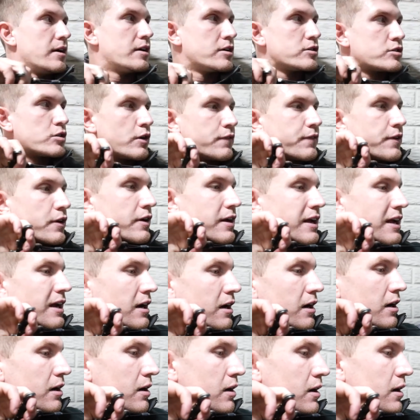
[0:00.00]
So if you're
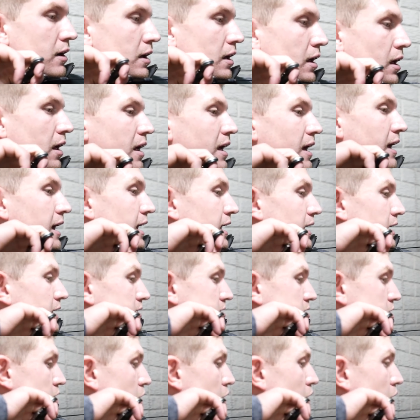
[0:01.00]
here and
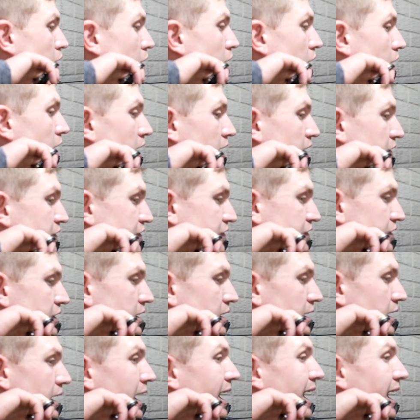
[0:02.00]
it's off,
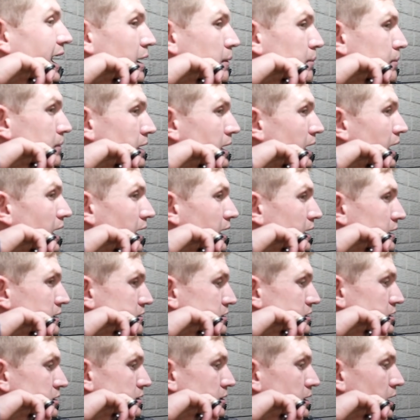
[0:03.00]
I'm
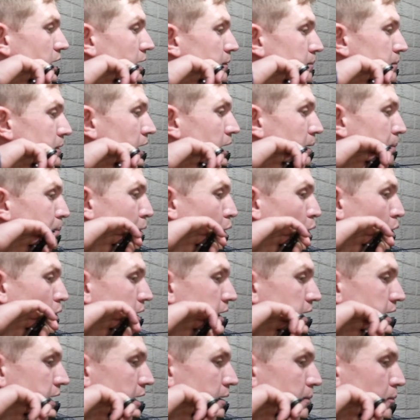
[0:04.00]
not, I'm not
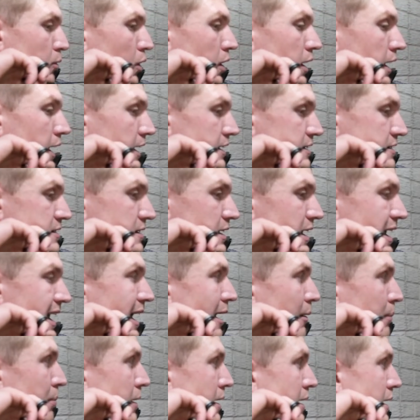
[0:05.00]
pulling anymore. I
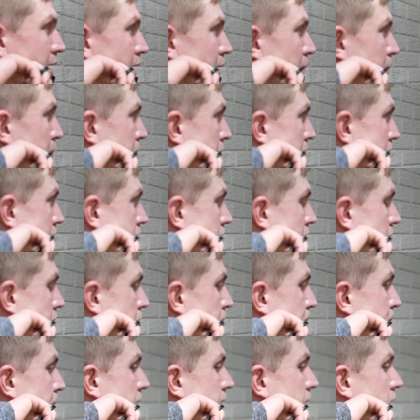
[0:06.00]
stop, pin comes
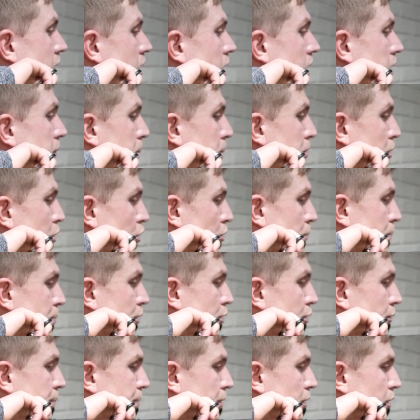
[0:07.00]
back on, pull,
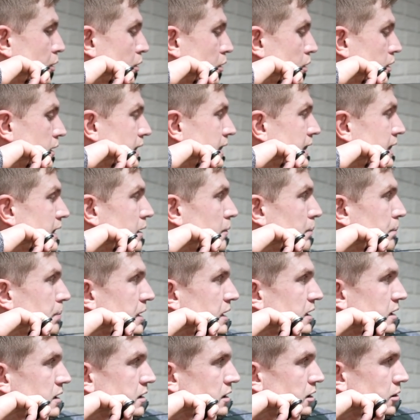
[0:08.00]
pull, pull.
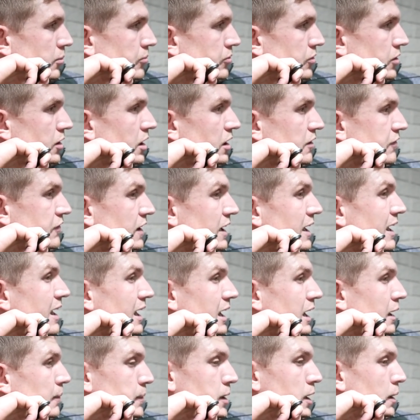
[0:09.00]
Pin comes off,
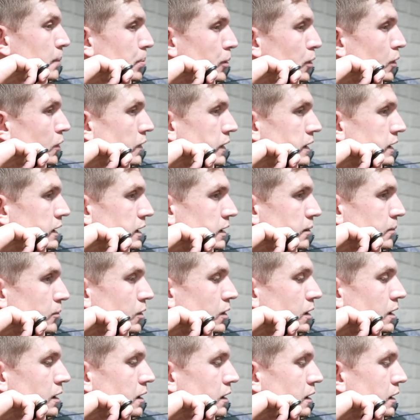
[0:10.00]
I'm not pulling
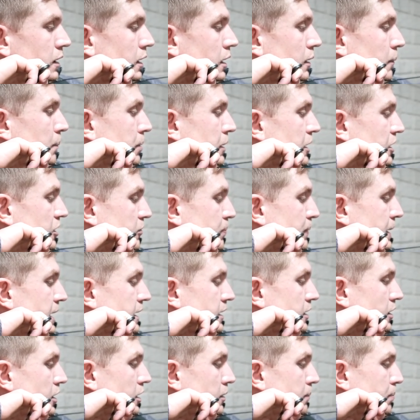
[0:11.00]
anymore. Pin's
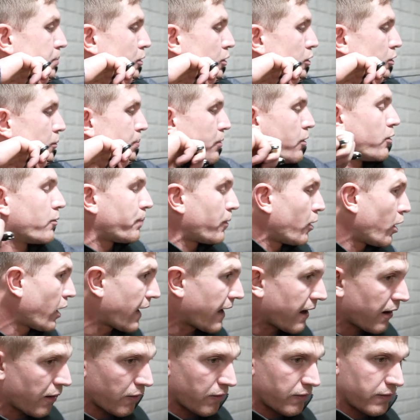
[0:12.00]
back on, pull, pull,
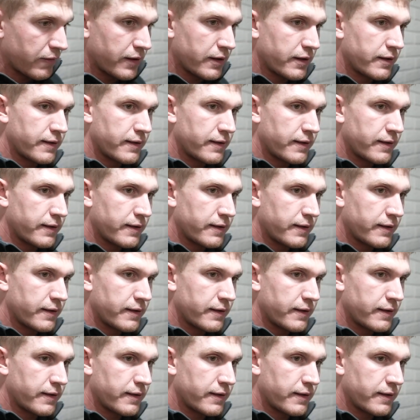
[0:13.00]
plow.